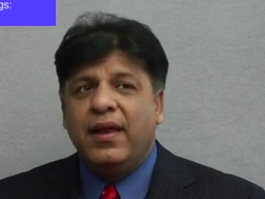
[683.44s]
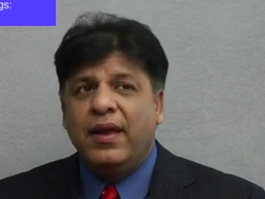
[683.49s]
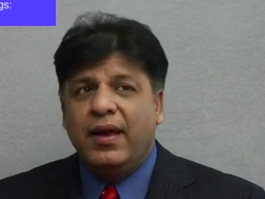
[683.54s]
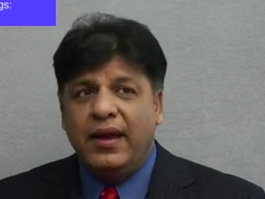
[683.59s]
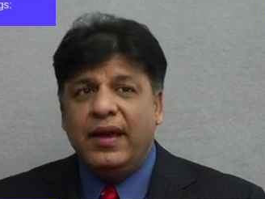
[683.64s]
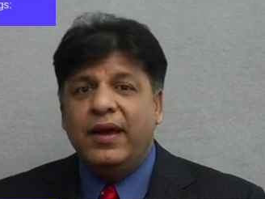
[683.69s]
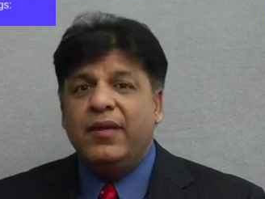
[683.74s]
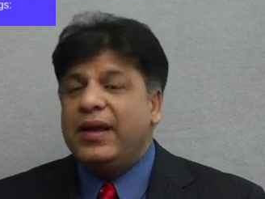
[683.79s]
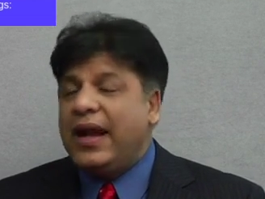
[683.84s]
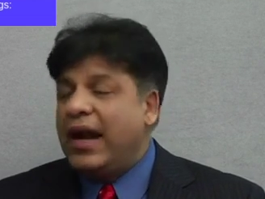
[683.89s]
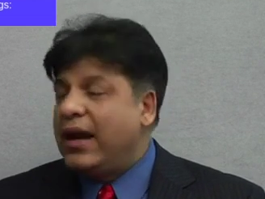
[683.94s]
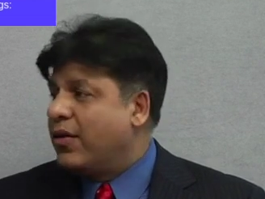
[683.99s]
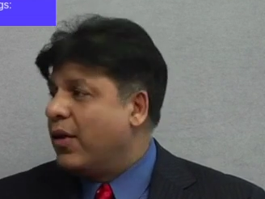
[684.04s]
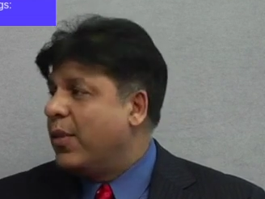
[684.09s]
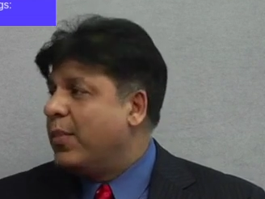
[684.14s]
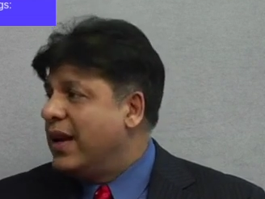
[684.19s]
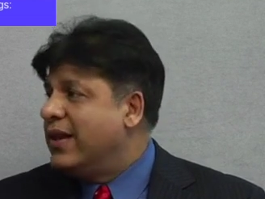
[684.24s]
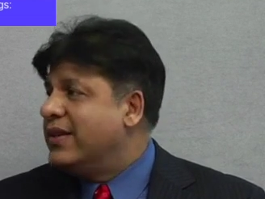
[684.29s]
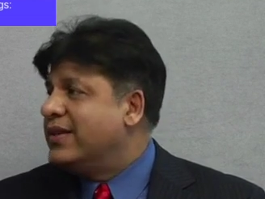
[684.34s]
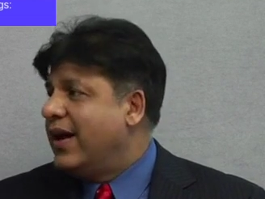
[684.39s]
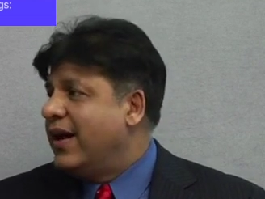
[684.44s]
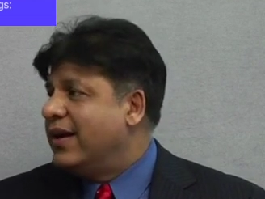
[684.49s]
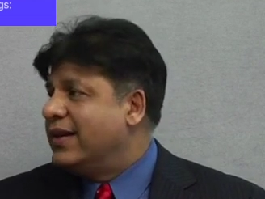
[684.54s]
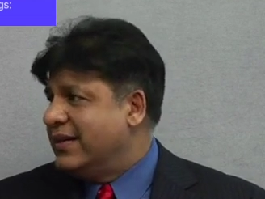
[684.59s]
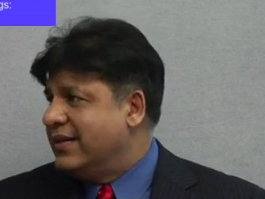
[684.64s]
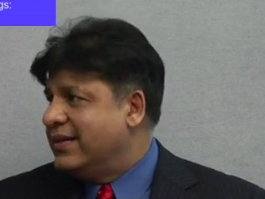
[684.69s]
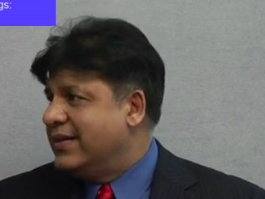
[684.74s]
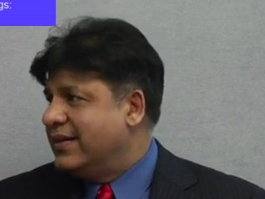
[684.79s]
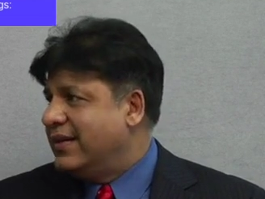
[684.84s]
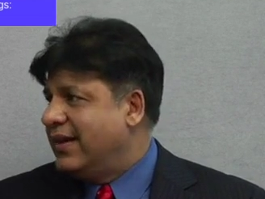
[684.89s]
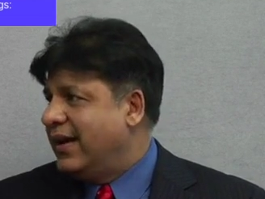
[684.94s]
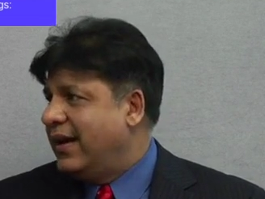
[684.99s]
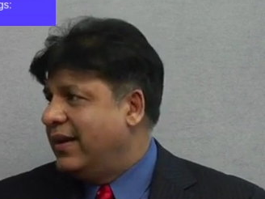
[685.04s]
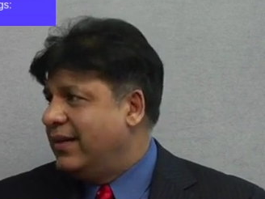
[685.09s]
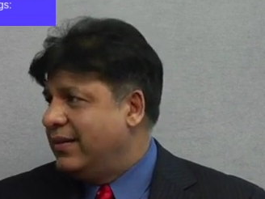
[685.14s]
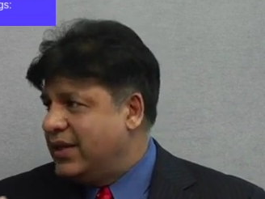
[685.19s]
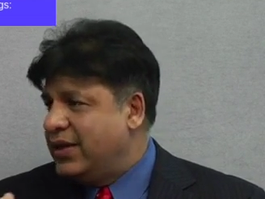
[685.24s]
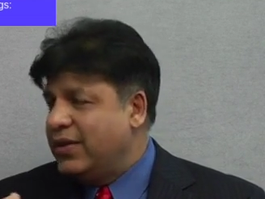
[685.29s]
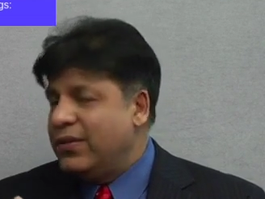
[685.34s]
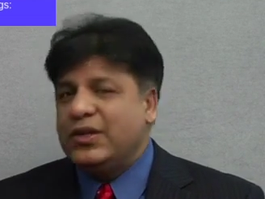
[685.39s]
even had criminal charges,
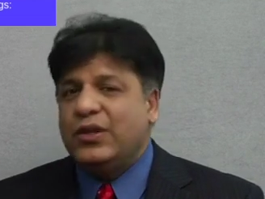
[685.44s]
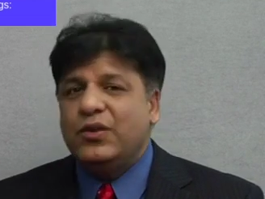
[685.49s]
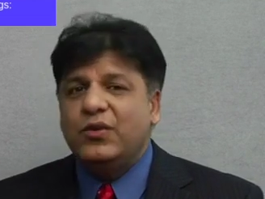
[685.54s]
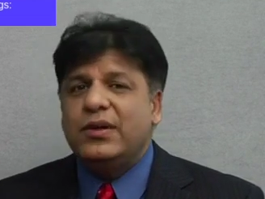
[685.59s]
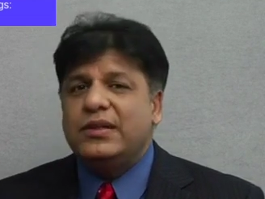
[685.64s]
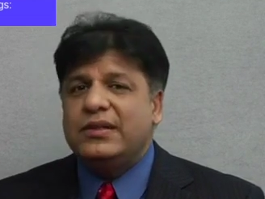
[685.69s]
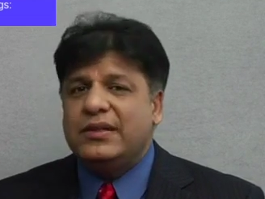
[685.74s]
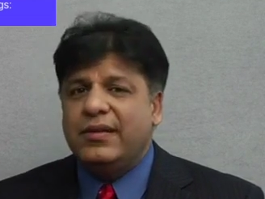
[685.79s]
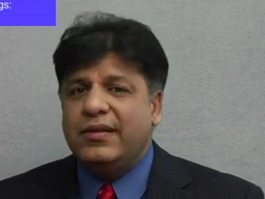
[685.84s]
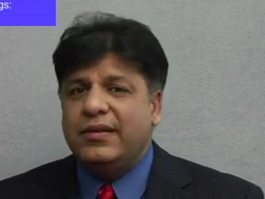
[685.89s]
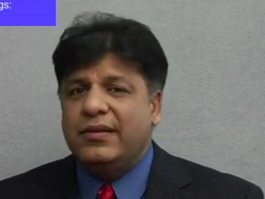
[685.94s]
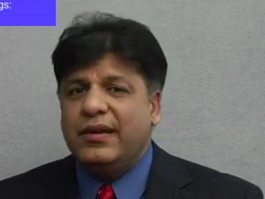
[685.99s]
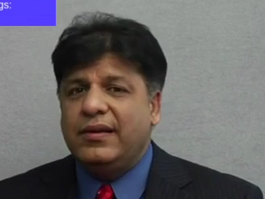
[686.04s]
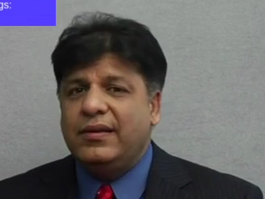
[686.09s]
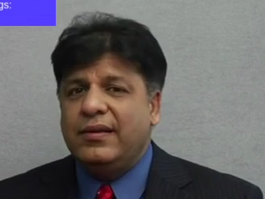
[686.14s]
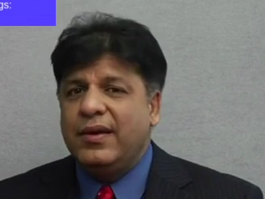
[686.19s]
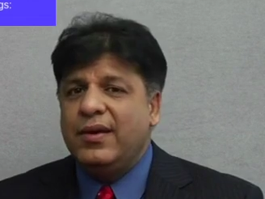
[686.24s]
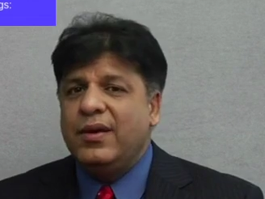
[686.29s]
and she was a U.S. citizen.